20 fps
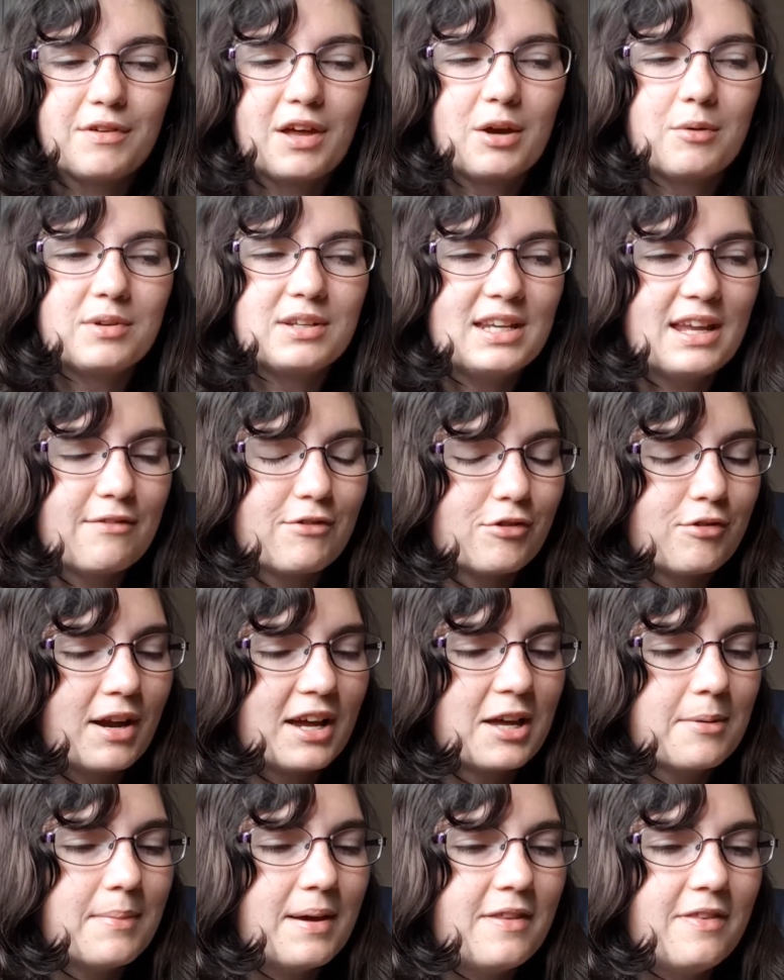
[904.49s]
I would never
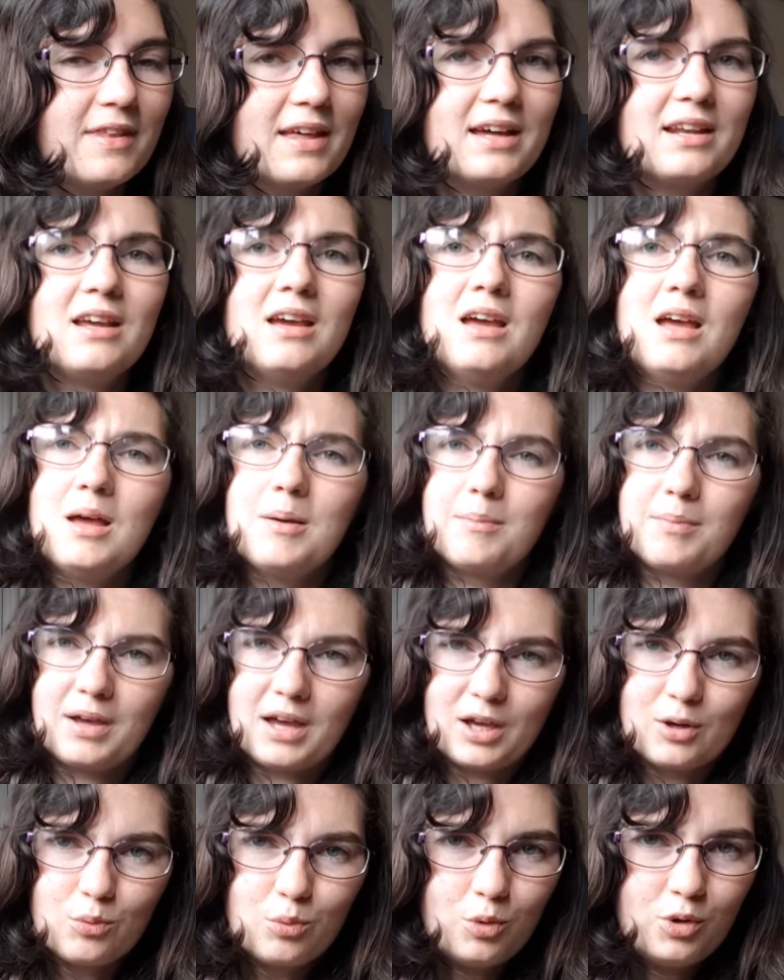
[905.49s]
recommend that, but
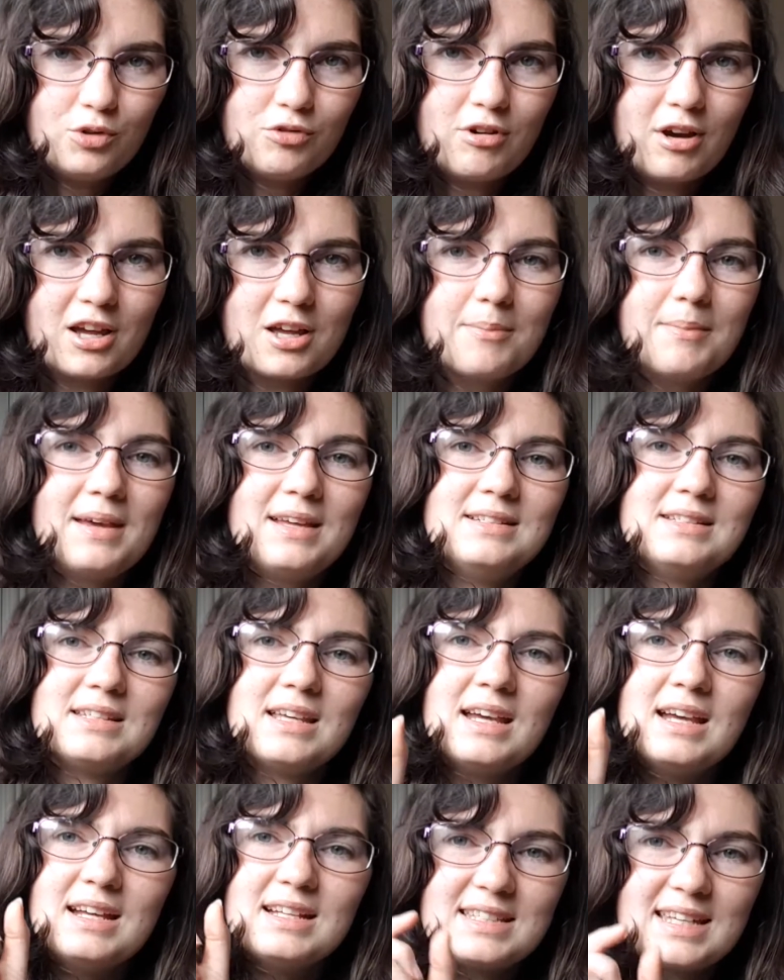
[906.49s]
I would recommend
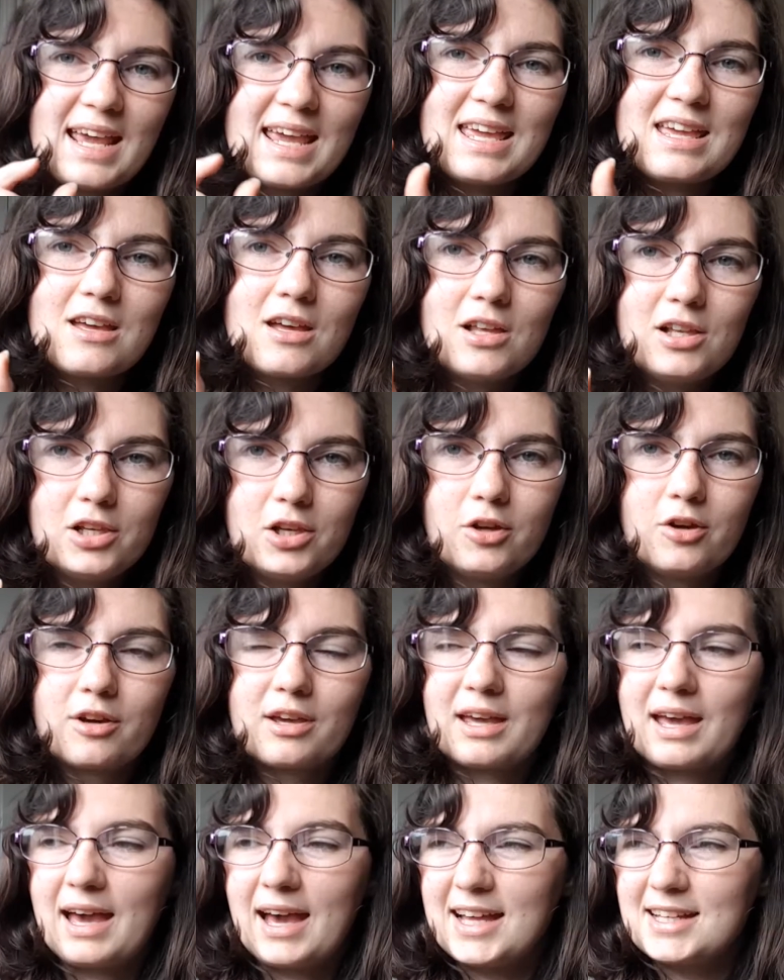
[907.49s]
take a look
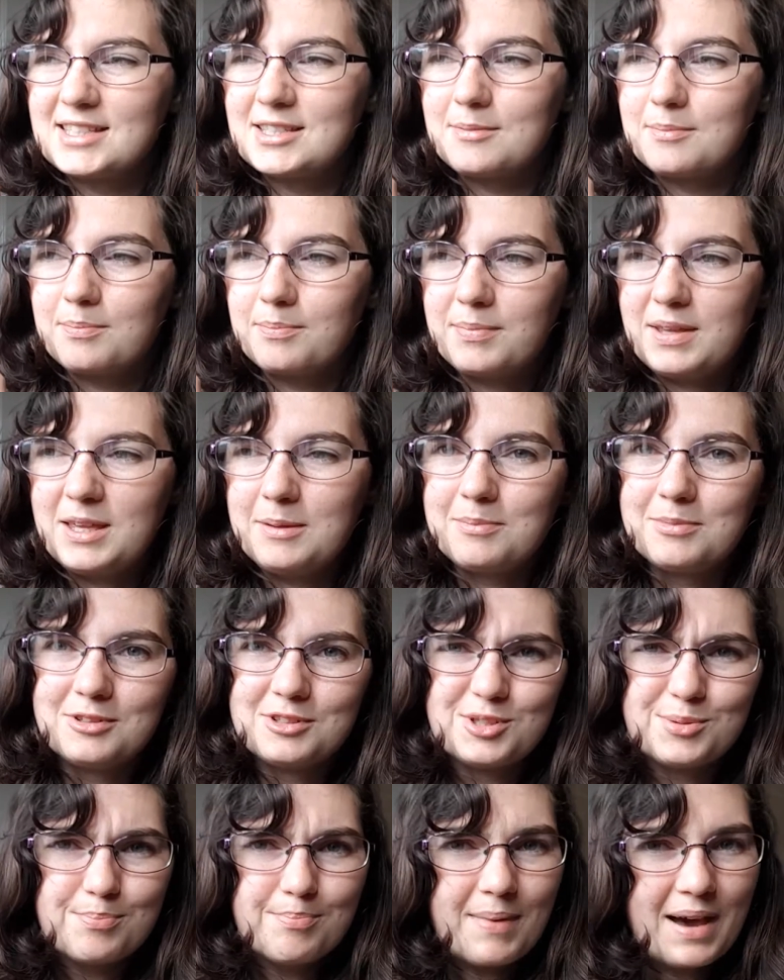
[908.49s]
at
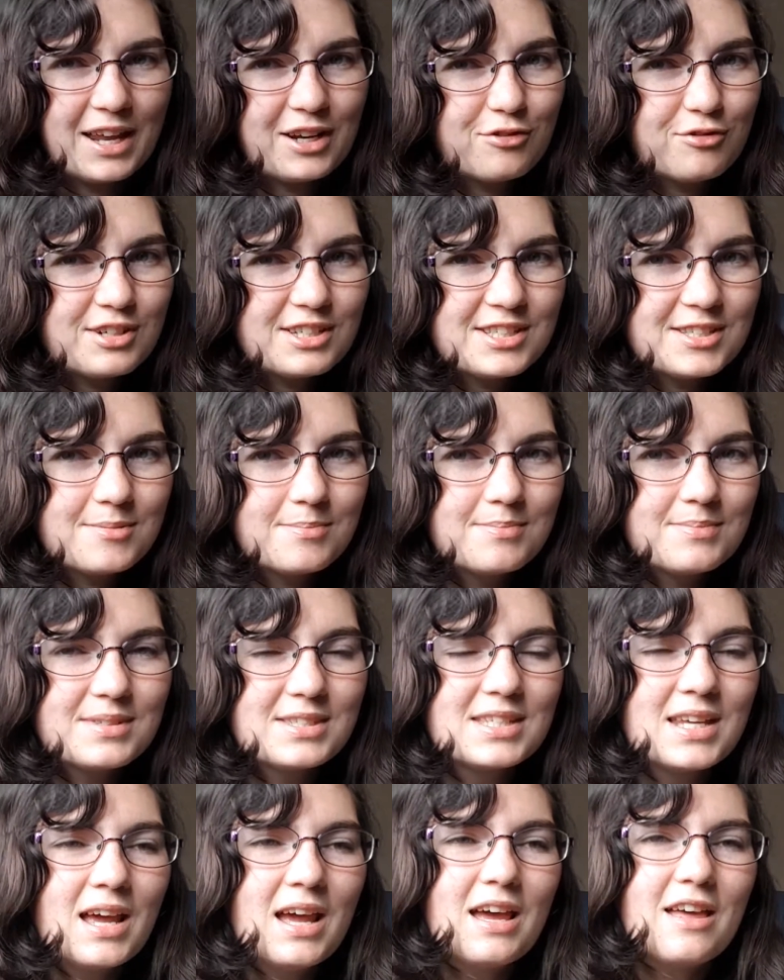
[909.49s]
people's
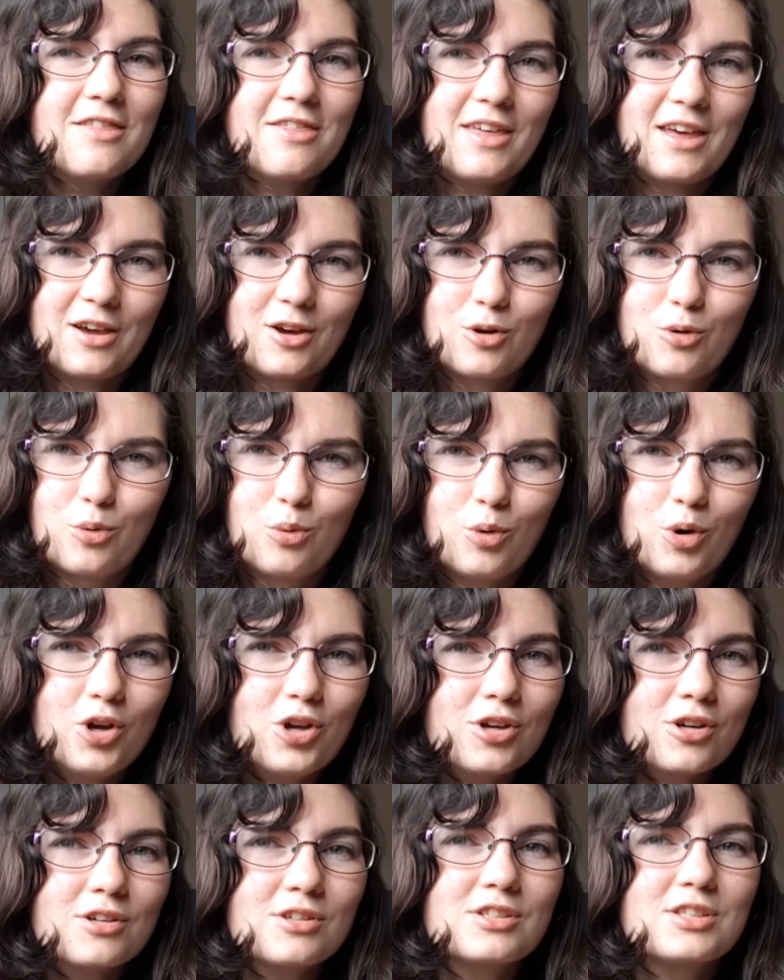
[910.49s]
mannerisms, their
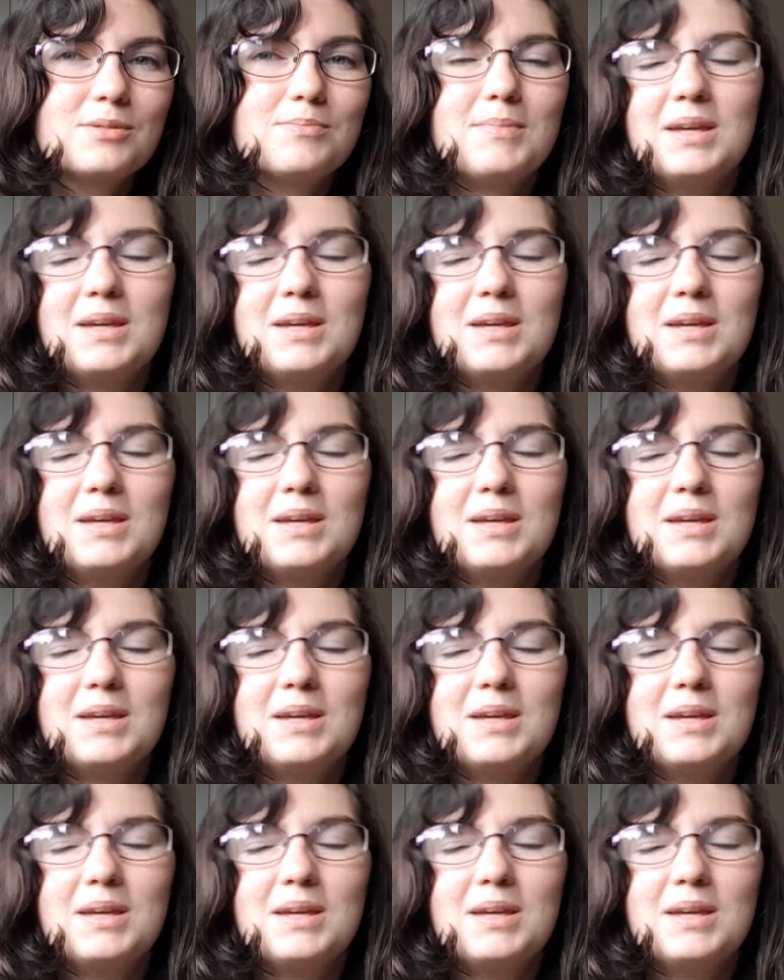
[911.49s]
quirks.